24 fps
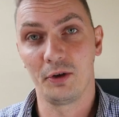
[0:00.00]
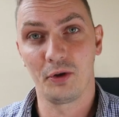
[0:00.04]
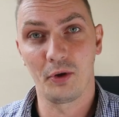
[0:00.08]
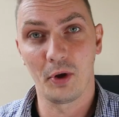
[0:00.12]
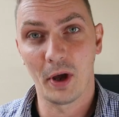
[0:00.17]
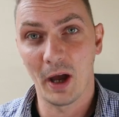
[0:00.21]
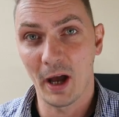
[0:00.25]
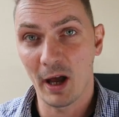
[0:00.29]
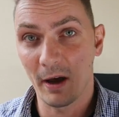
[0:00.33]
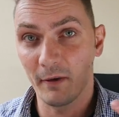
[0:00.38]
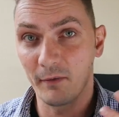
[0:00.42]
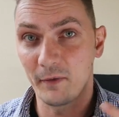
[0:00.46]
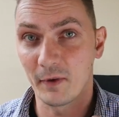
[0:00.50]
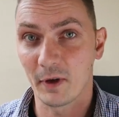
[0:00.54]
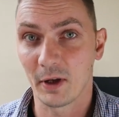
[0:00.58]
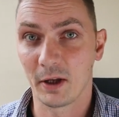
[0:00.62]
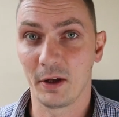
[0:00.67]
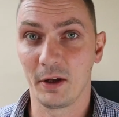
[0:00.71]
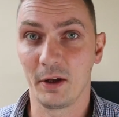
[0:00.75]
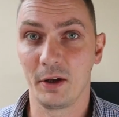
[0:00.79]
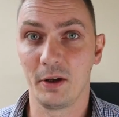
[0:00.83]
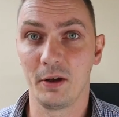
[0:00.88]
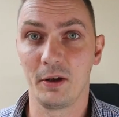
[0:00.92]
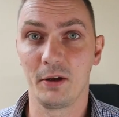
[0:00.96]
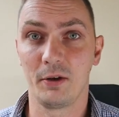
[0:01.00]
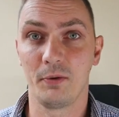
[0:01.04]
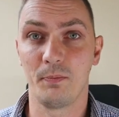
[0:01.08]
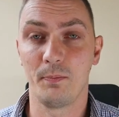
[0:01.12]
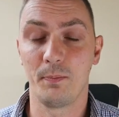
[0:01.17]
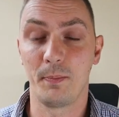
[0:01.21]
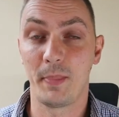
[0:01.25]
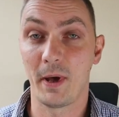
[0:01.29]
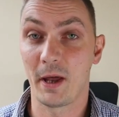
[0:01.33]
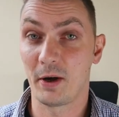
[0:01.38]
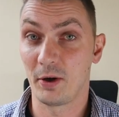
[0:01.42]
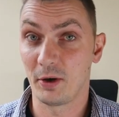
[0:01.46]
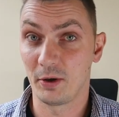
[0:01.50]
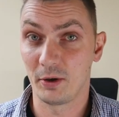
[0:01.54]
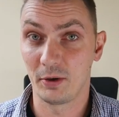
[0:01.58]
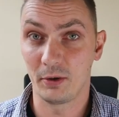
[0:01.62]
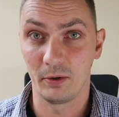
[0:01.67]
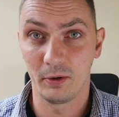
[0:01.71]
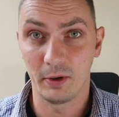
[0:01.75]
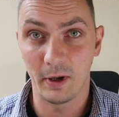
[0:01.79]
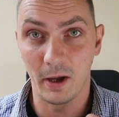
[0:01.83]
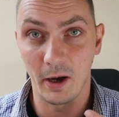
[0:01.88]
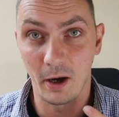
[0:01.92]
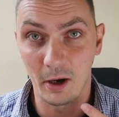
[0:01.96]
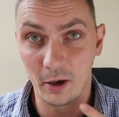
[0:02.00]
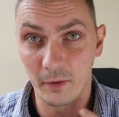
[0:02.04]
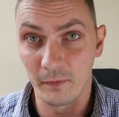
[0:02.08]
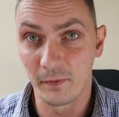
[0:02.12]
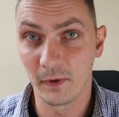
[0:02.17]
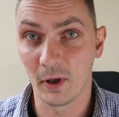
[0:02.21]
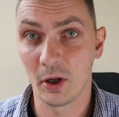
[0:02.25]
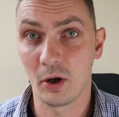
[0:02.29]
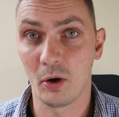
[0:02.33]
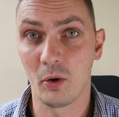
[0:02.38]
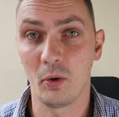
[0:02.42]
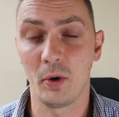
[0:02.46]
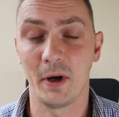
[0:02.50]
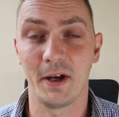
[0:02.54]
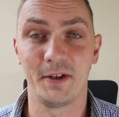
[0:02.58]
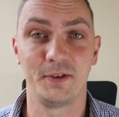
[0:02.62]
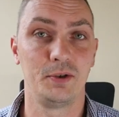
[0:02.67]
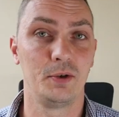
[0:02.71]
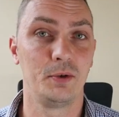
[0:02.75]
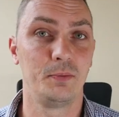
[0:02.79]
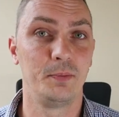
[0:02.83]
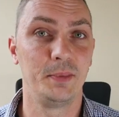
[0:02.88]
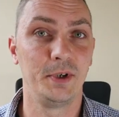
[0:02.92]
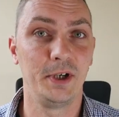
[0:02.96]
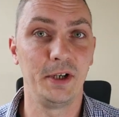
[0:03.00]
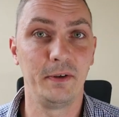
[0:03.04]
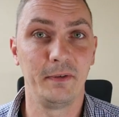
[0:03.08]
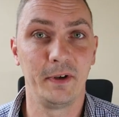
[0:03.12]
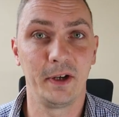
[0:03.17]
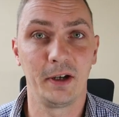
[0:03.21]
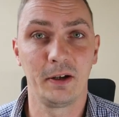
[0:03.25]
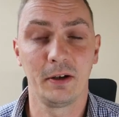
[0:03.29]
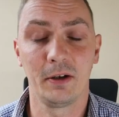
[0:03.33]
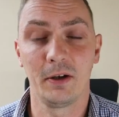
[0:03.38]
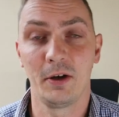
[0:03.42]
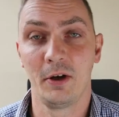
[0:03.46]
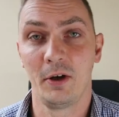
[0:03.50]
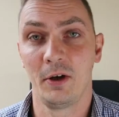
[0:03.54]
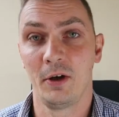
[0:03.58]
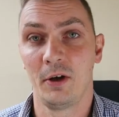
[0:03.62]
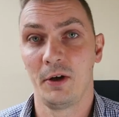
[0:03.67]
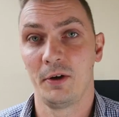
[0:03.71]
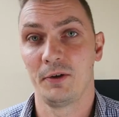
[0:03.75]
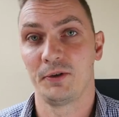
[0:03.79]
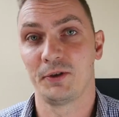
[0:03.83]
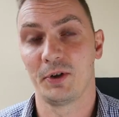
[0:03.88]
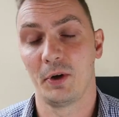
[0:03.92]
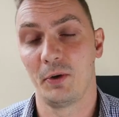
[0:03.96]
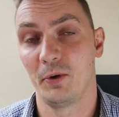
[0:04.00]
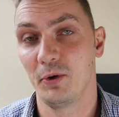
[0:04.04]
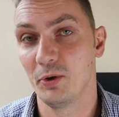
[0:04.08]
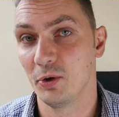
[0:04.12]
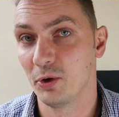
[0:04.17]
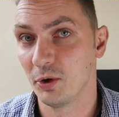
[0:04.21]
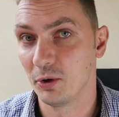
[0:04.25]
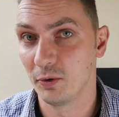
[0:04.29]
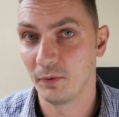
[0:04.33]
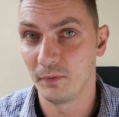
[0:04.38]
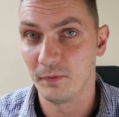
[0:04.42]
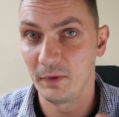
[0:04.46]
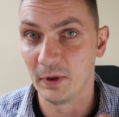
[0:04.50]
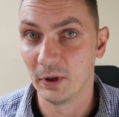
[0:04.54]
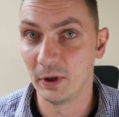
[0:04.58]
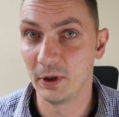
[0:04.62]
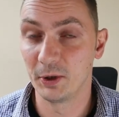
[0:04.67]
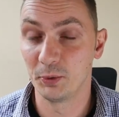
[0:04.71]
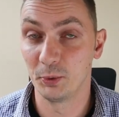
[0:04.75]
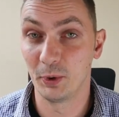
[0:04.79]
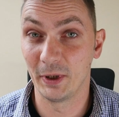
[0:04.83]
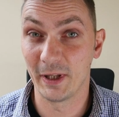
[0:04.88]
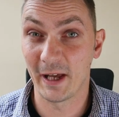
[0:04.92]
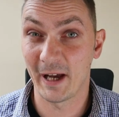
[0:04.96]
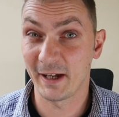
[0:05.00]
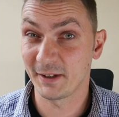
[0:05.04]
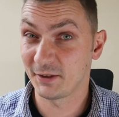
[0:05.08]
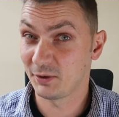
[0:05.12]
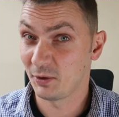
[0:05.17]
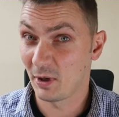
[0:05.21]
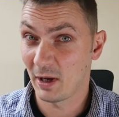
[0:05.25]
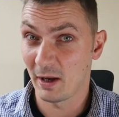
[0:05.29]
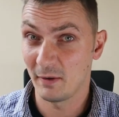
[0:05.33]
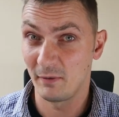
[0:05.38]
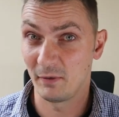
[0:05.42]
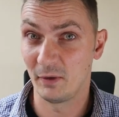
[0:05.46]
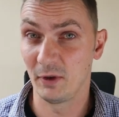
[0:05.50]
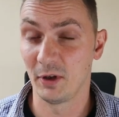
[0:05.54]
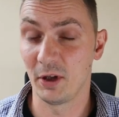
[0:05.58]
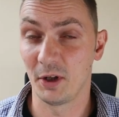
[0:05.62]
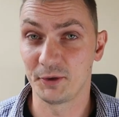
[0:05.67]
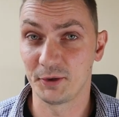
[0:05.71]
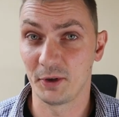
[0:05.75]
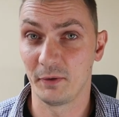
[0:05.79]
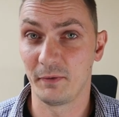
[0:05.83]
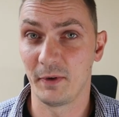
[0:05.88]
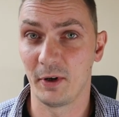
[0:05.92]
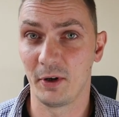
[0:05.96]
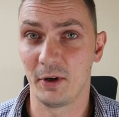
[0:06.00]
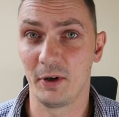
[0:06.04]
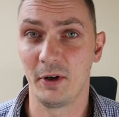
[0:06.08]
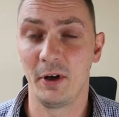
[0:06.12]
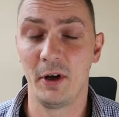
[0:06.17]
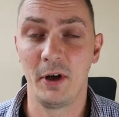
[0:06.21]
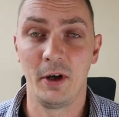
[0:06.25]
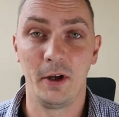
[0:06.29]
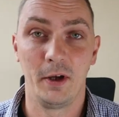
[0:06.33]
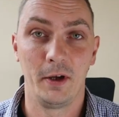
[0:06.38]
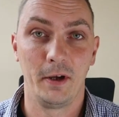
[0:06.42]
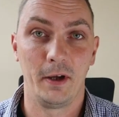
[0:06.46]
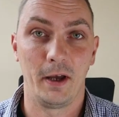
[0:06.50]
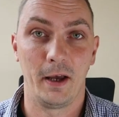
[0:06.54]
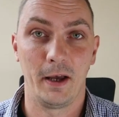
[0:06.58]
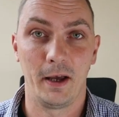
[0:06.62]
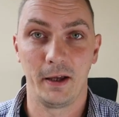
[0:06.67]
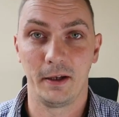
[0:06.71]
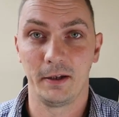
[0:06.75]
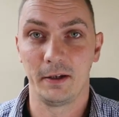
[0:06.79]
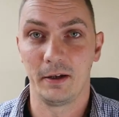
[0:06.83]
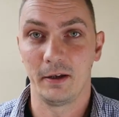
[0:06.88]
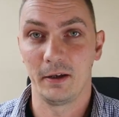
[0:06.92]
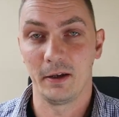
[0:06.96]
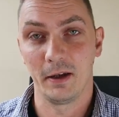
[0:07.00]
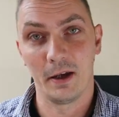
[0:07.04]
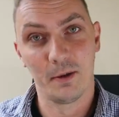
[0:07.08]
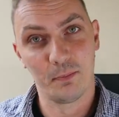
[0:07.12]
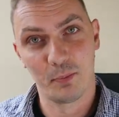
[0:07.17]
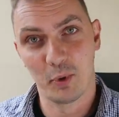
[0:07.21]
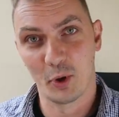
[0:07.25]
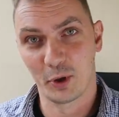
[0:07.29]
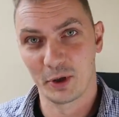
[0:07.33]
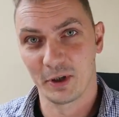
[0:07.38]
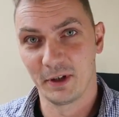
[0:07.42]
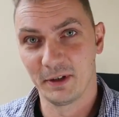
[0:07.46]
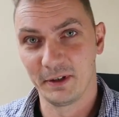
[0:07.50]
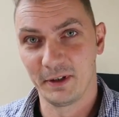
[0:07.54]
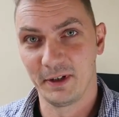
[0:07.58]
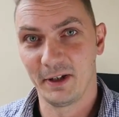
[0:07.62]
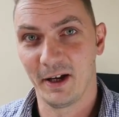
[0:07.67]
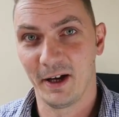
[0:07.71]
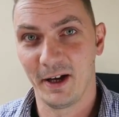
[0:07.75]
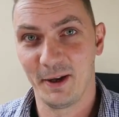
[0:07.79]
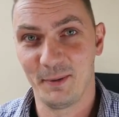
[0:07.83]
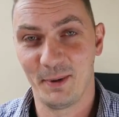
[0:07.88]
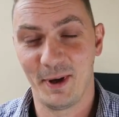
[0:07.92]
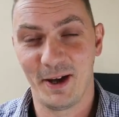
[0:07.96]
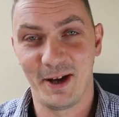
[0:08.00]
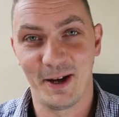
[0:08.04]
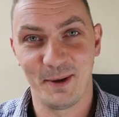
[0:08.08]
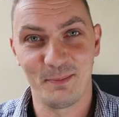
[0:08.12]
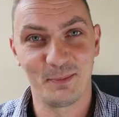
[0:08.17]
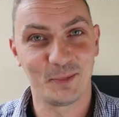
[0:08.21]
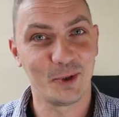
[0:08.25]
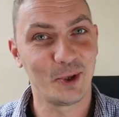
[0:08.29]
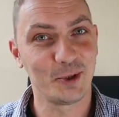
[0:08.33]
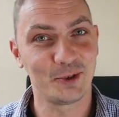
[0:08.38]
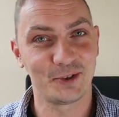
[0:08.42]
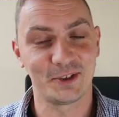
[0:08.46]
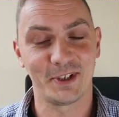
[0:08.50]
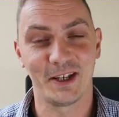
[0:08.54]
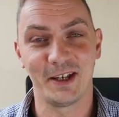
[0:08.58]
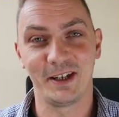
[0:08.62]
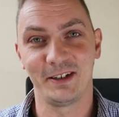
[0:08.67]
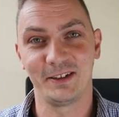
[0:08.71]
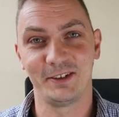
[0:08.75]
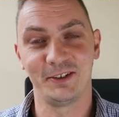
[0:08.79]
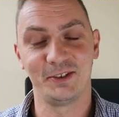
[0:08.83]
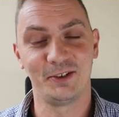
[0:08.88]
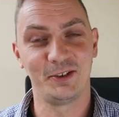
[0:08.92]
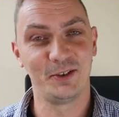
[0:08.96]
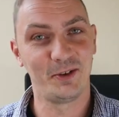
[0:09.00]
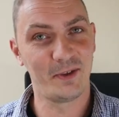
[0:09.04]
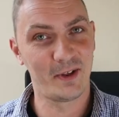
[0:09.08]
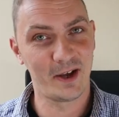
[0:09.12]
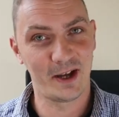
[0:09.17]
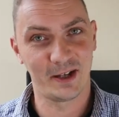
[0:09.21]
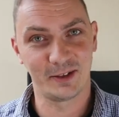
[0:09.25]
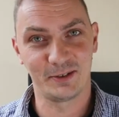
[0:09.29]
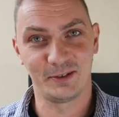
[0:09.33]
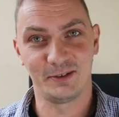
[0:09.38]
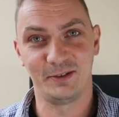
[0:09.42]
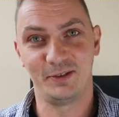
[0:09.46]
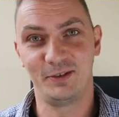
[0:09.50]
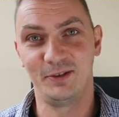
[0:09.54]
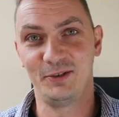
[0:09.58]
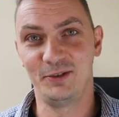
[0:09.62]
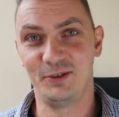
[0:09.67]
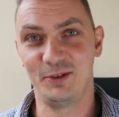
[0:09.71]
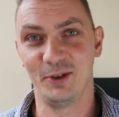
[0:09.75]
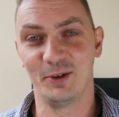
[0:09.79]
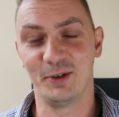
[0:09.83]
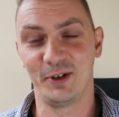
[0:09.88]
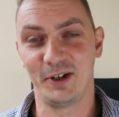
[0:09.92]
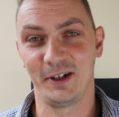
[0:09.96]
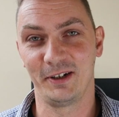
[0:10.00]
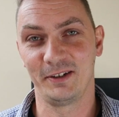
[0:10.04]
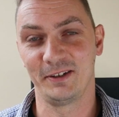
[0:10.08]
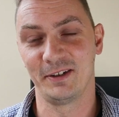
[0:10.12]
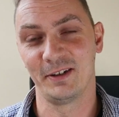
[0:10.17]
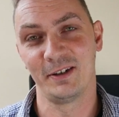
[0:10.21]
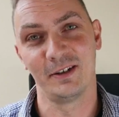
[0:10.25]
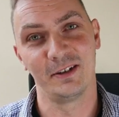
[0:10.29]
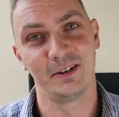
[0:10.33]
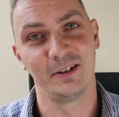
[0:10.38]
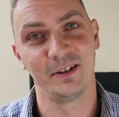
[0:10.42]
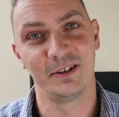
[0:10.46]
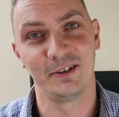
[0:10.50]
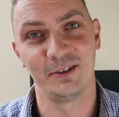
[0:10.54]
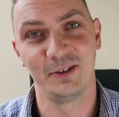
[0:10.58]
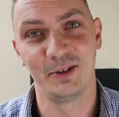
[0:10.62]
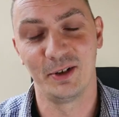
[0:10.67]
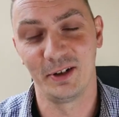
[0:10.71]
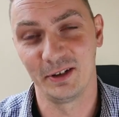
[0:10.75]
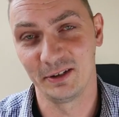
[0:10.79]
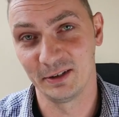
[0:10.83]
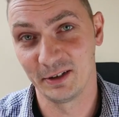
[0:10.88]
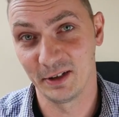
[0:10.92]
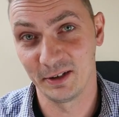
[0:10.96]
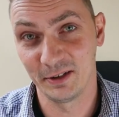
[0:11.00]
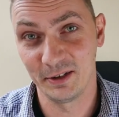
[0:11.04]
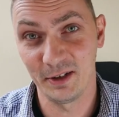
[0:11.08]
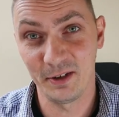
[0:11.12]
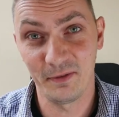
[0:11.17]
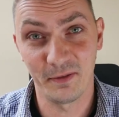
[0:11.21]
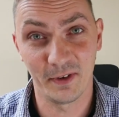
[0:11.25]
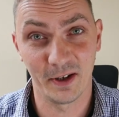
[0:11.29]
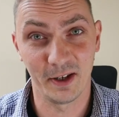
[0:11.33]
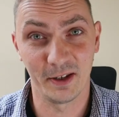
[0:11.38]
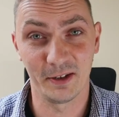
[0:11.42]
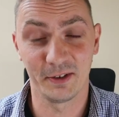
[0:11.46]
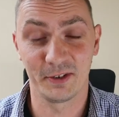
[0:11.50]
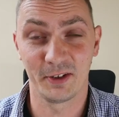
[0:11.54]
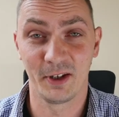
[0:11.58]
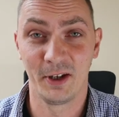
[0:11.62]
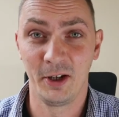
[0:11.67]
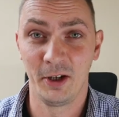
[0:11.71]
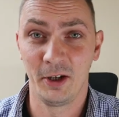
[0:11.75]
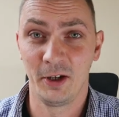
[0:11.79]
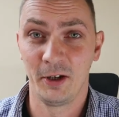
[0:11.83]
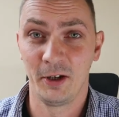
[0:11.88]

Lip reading: You have a better airflow as you're breathing, so you're feeling relaxed, you have lots of air. And importantly, I'm not saying do that during the defense.